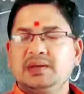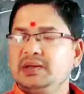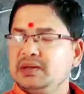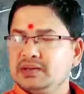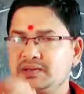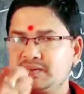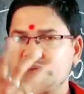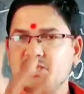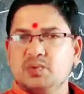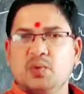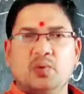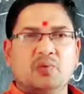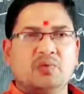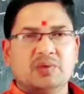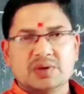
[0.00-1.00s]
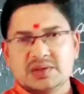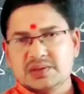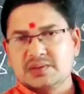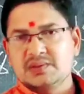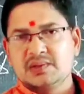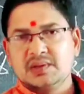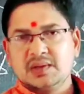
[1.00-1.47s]
He has no
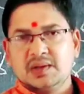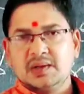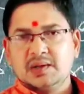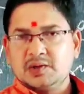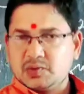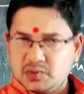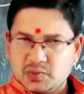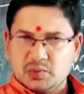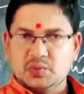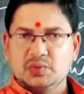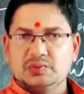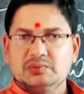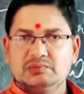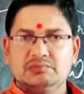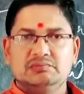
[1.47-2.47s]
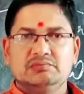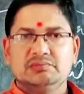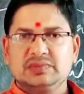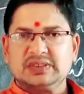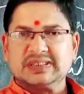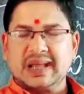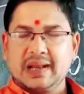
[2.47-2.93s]
words to
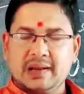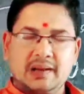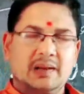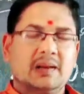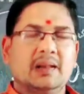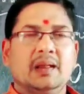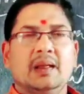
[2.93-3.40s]
tell,